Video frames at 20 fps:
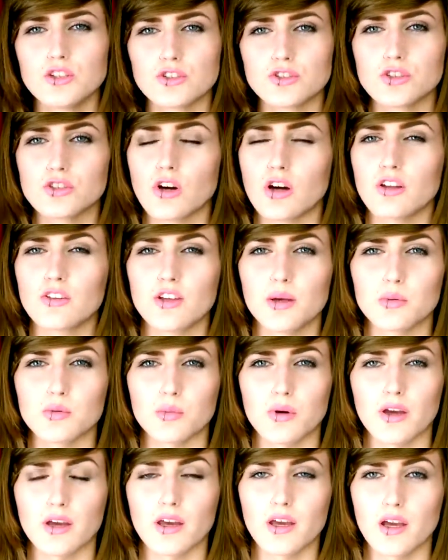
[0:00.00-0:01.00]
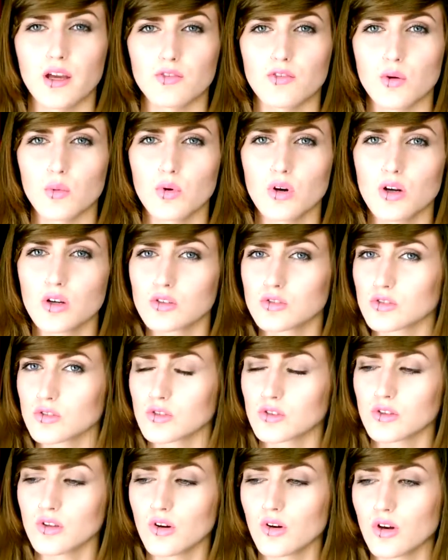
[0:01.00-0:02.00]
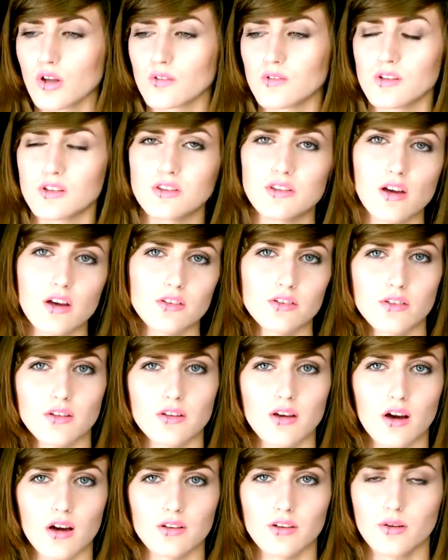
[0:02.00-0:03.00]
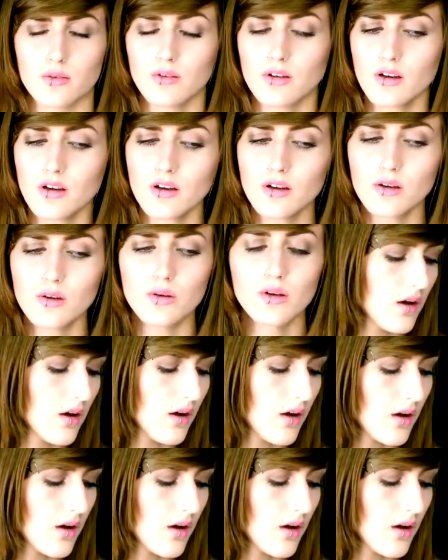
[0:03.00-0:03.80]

just to dye the tips of my hair. If it works or not, if it doesn't, I don't know.